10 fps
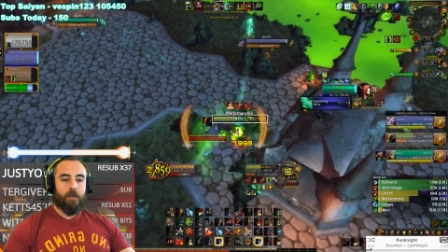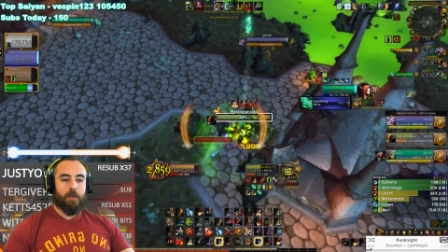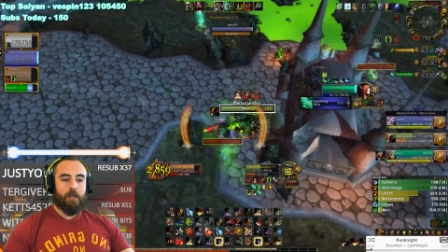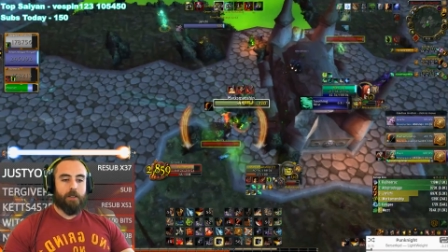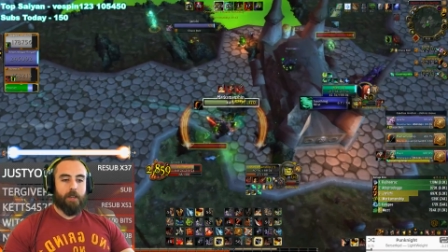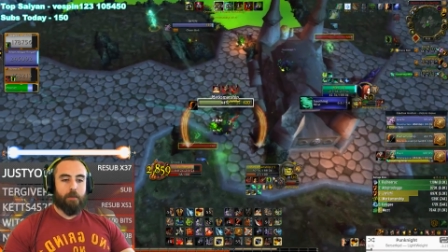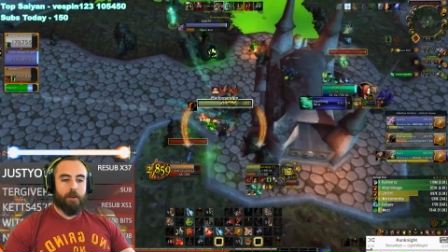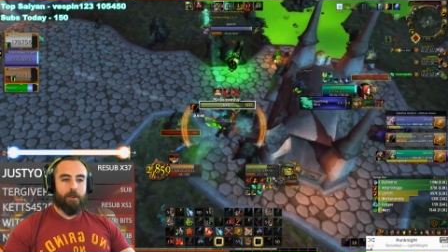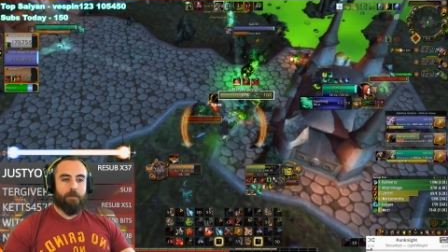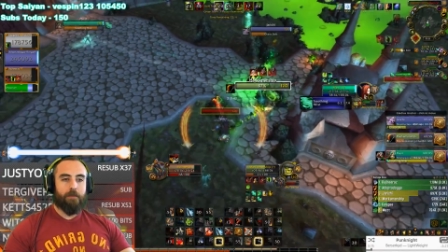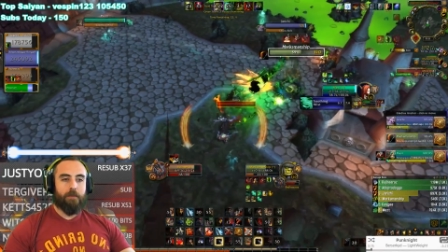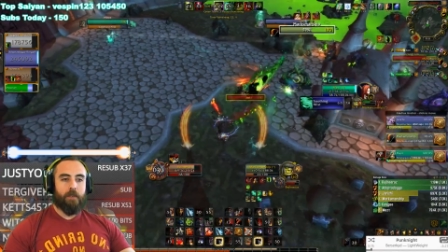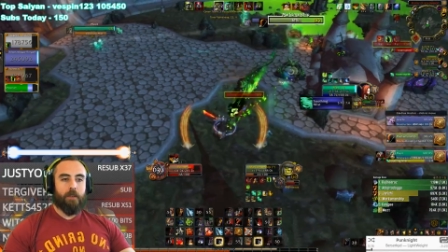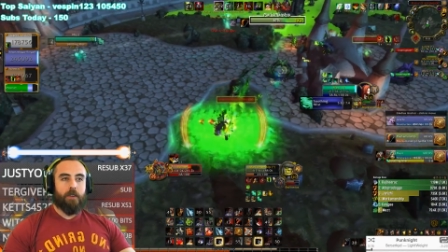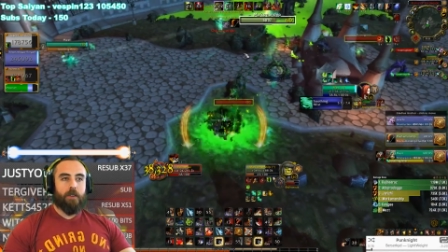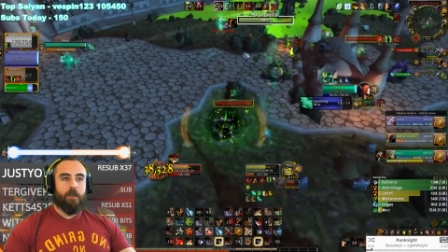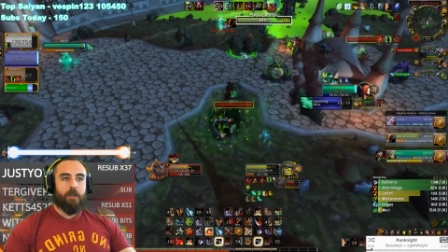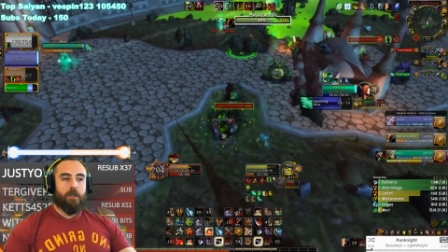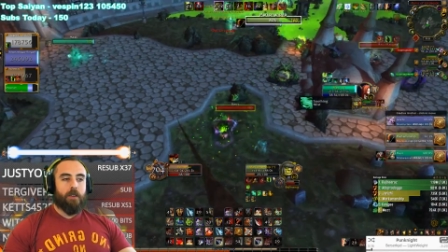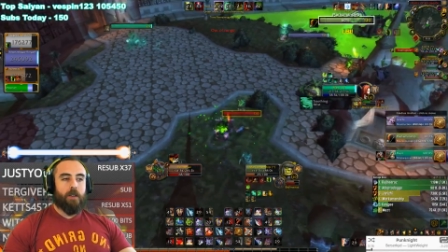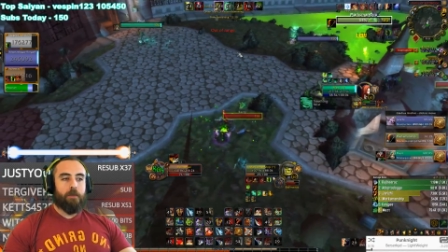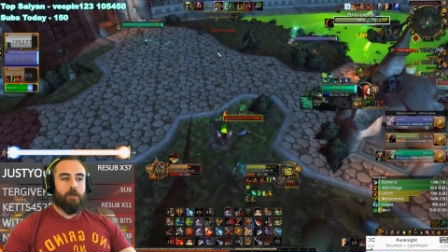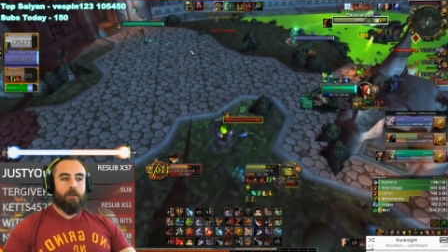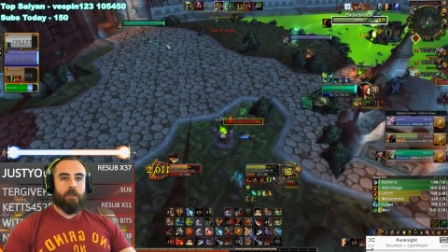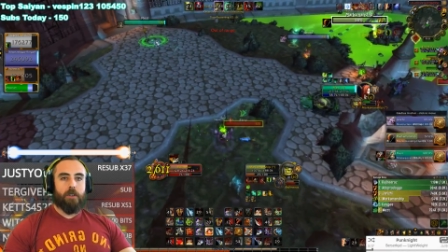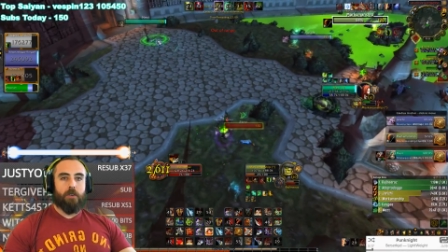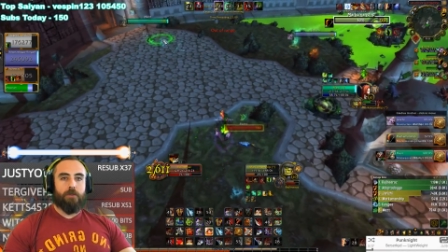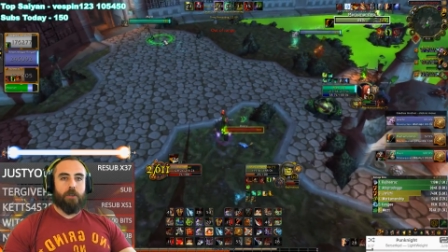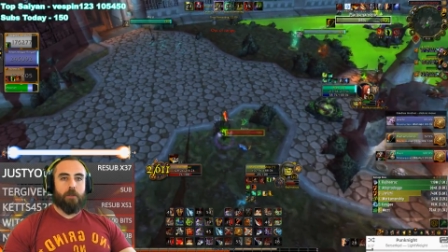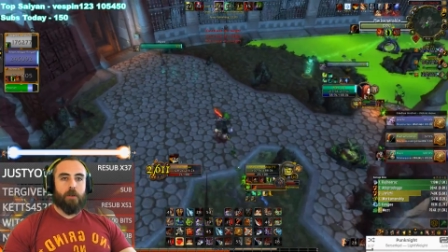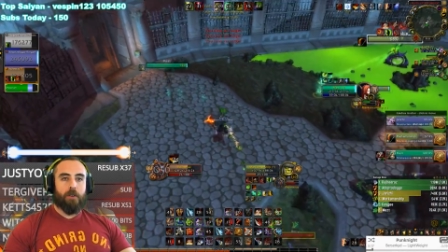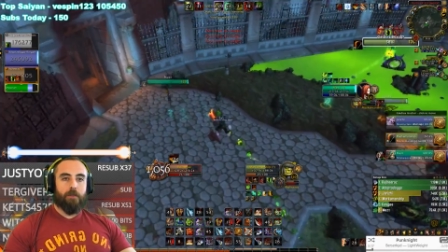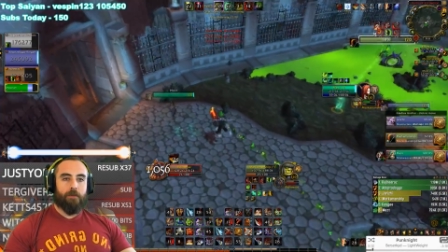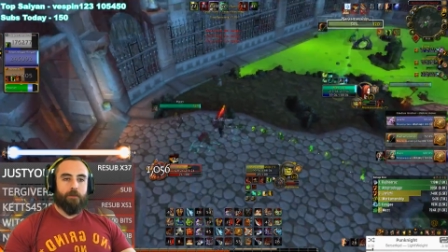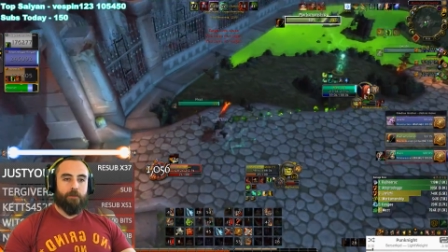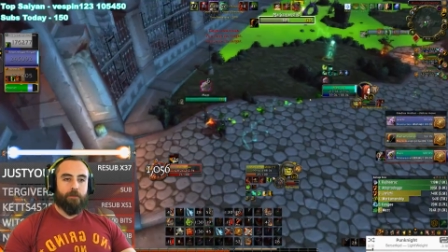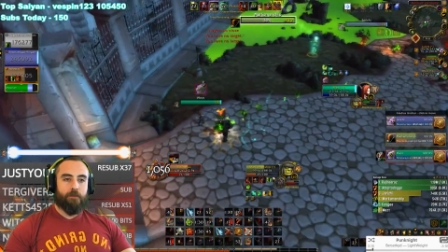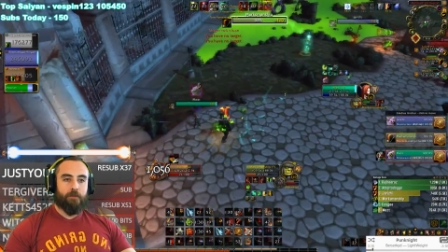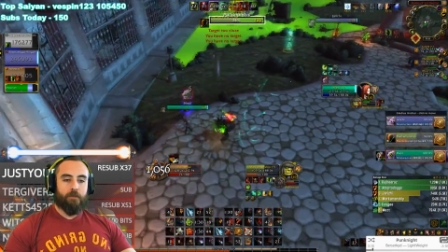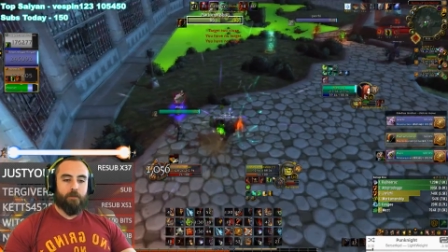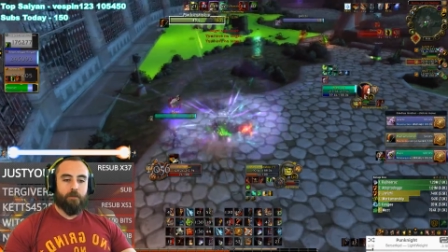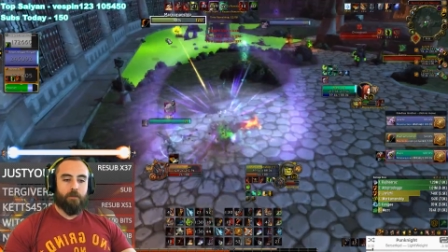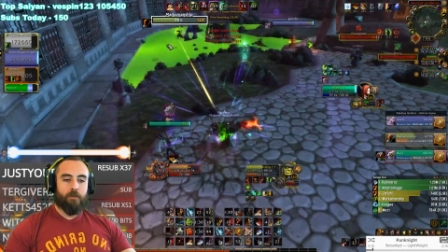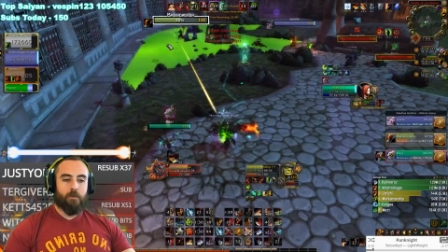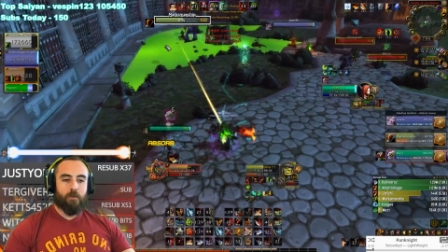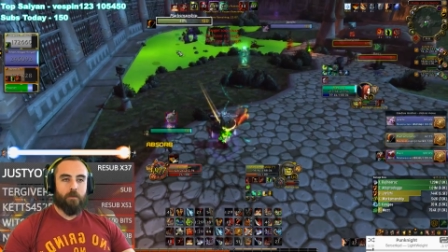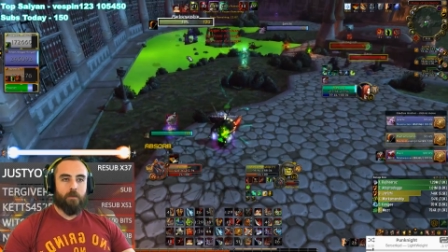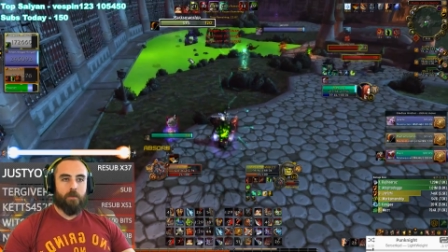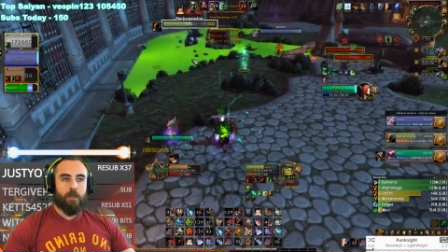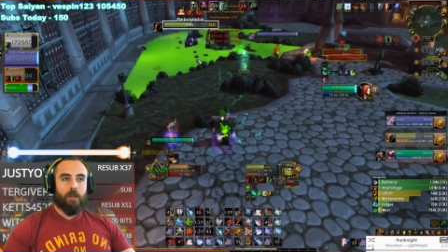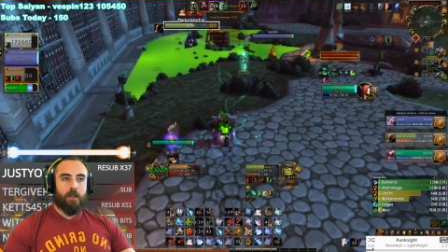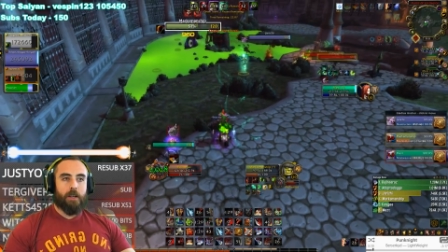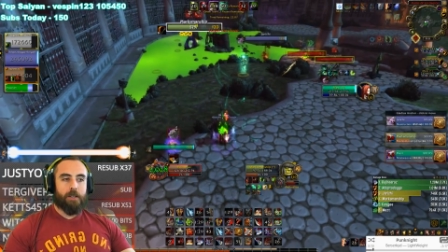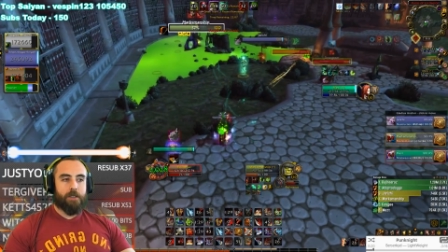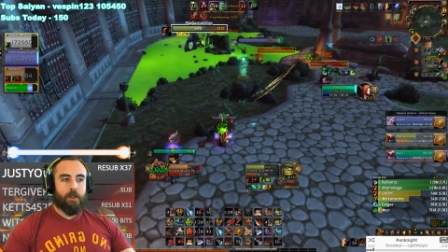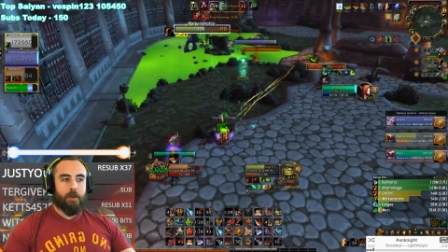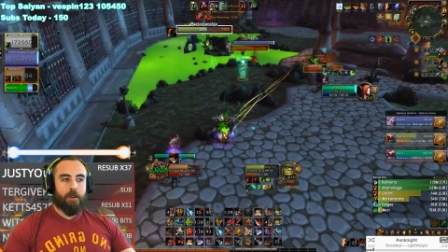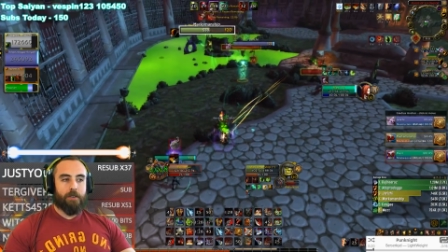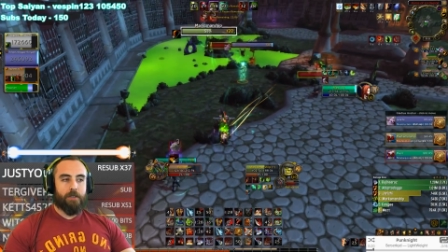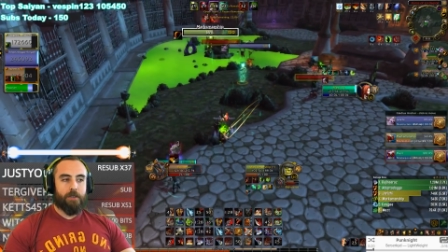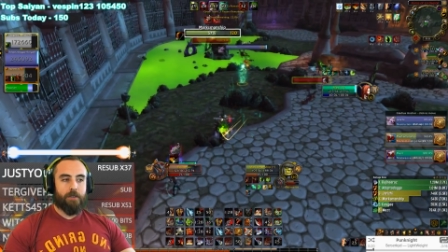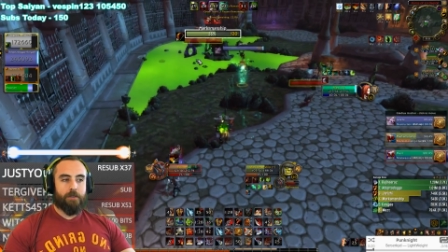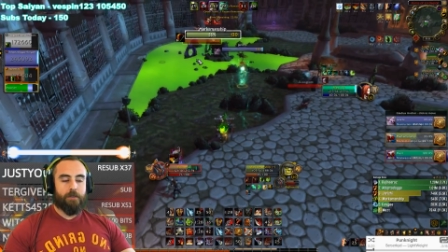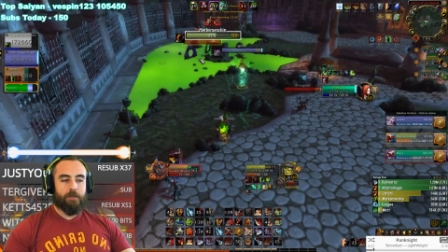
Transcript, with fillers: We like that better. I'm going to go fear the monk. Okay. I can stun him out too.